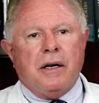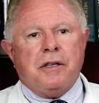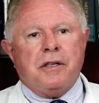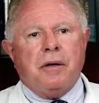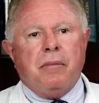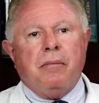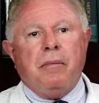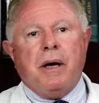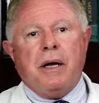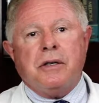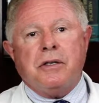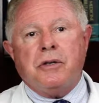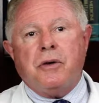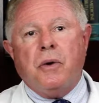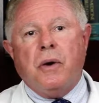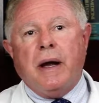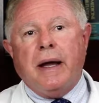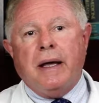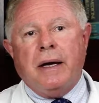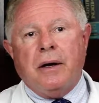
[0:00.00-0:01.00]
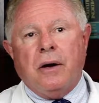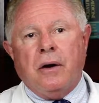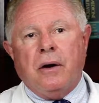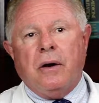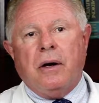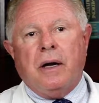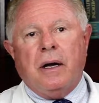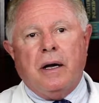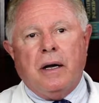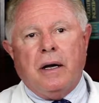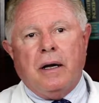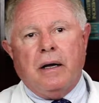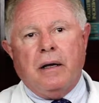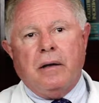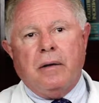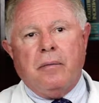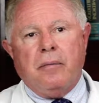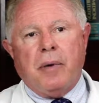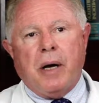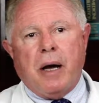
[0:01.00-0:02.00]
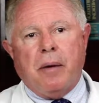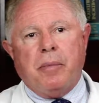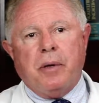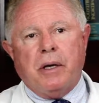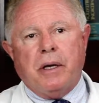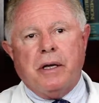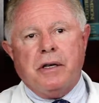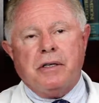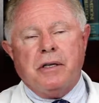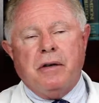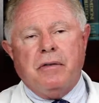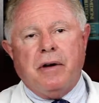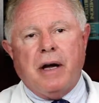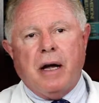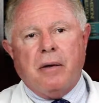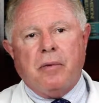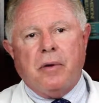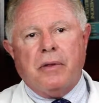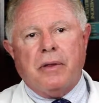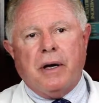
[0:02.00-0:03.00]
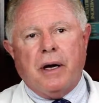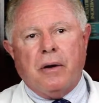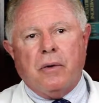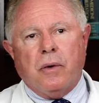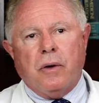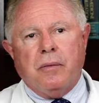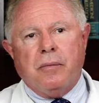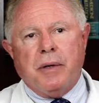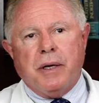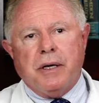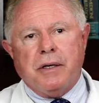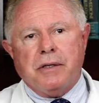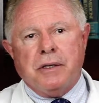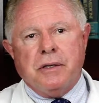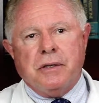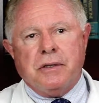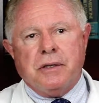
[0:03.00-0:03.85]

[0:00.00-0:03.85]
There is a much greater population of hypothyroid